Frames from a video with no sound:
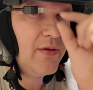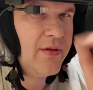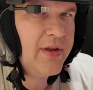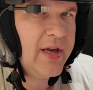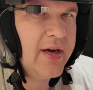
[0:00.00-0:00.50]

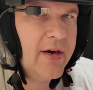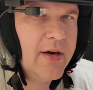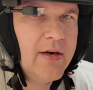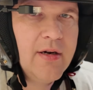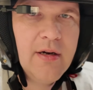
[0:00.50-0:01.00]

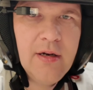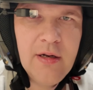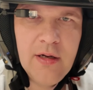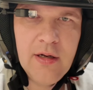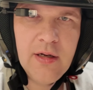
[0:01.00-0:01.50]
there,
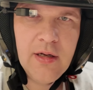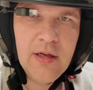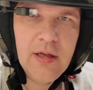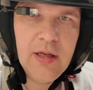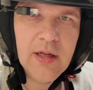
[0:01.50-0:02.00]

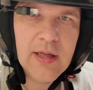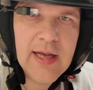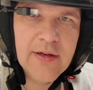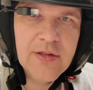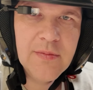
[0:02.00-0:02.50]
it
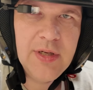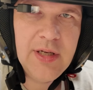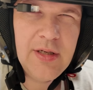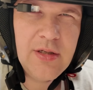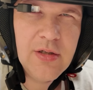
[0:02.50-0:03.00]
allows
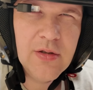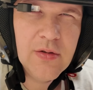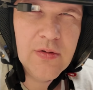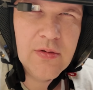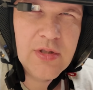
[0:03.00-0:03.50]
me
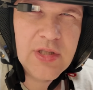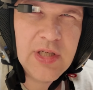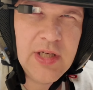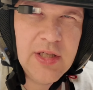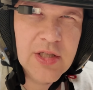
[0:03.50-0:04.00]
to
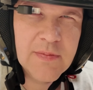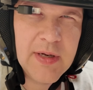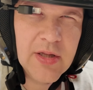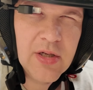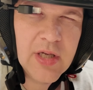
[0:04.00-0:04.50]
see just
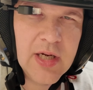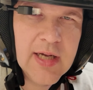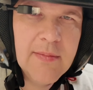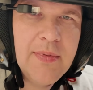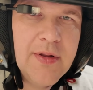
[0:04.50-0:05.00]
by looking
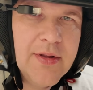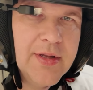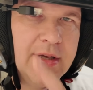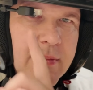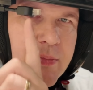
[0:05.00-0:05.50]
up
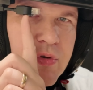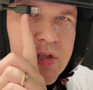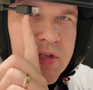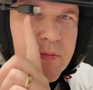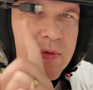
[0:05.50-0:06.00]
the
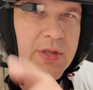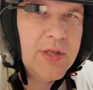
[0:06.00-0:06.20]
prism.